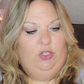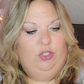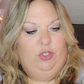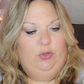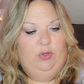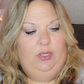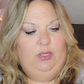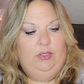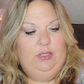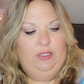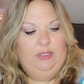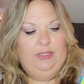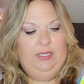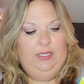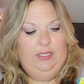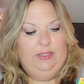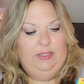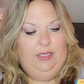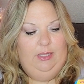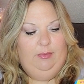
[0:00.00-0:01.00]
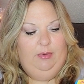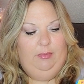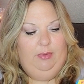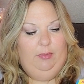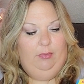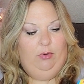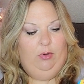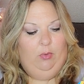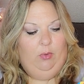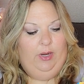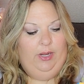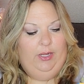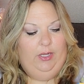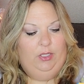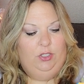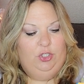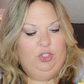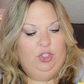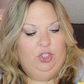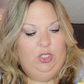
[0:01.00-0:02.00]
Tuna, it says lemon pepper
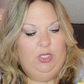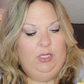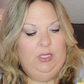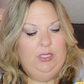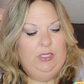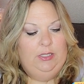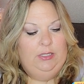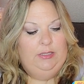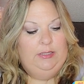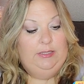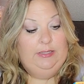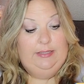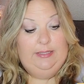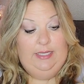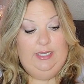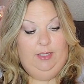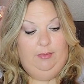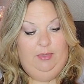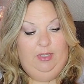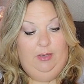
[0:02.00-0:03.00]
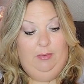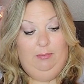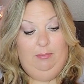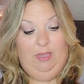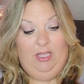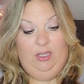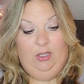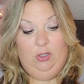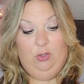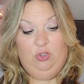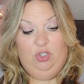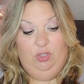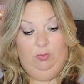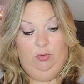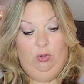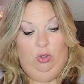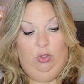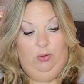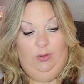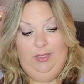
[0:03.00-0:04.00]
ranch, salmon, mango
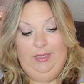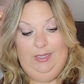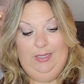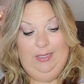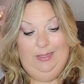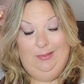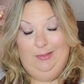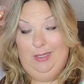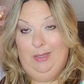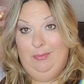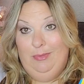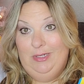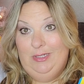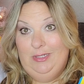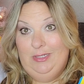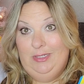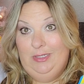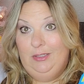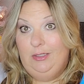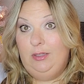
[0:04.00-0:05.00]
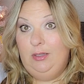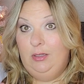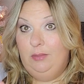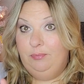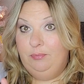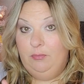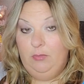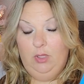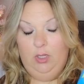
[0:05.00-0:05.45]
chipotle, and lemon dill.